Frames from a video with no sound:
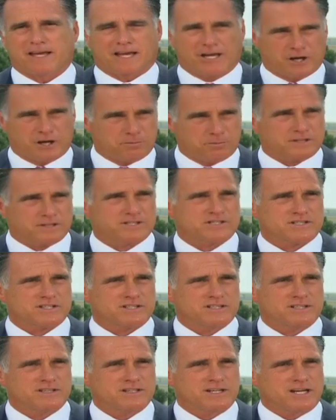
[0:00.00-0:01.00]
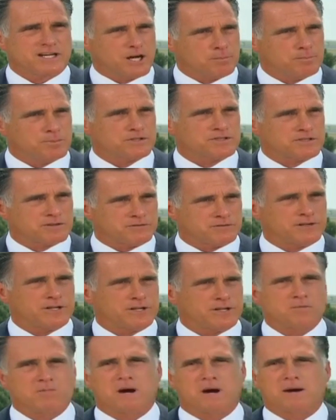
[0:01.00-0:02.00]
Help us. Help us defeat
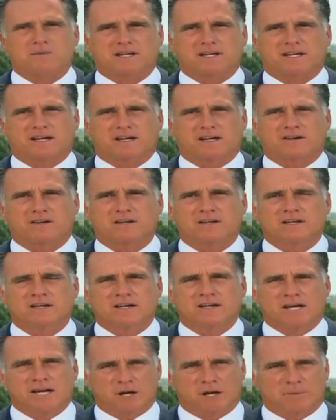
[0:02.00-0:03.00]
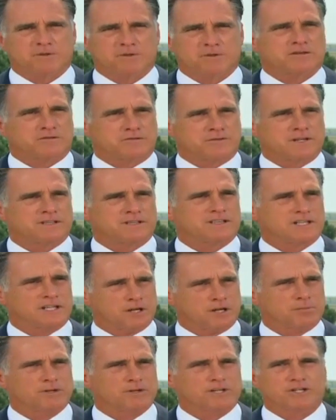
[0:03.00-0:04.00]
Obamacare. Help us defeat the
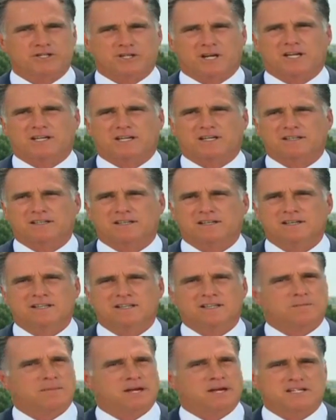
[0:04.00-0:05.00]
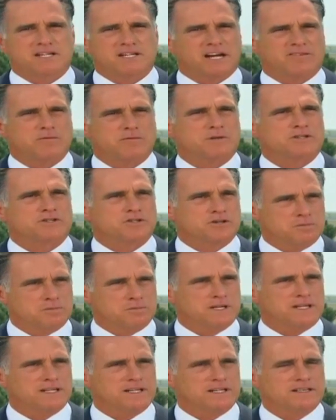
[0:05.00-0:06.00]
liberal agenda that makes government too
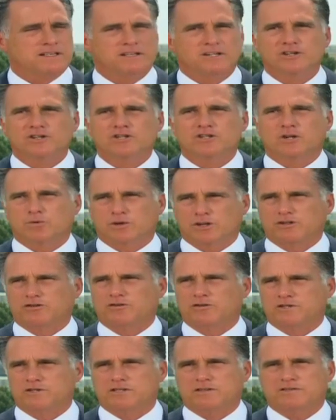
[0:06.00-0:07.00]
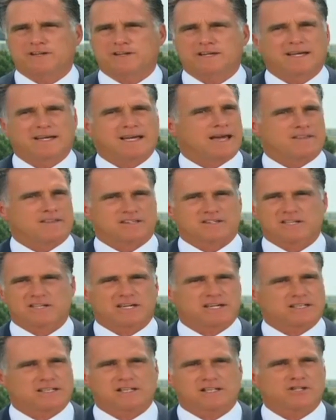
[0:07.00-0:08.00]
big, too intrusive, and that's
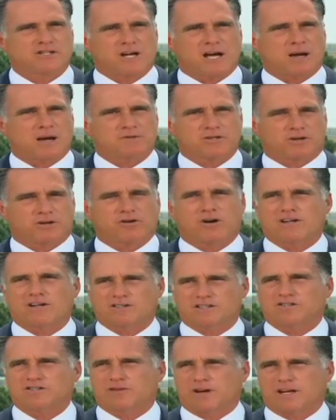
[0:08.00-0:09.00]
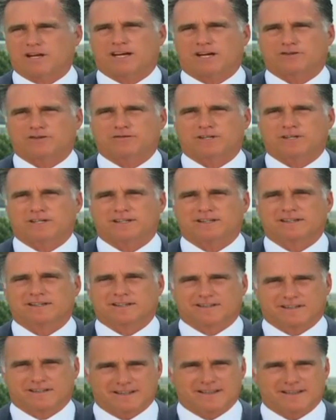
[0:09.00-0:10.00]
killing jobs across this great country.
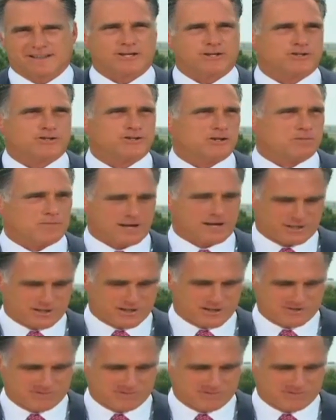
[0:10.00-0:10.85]
Thank you so much.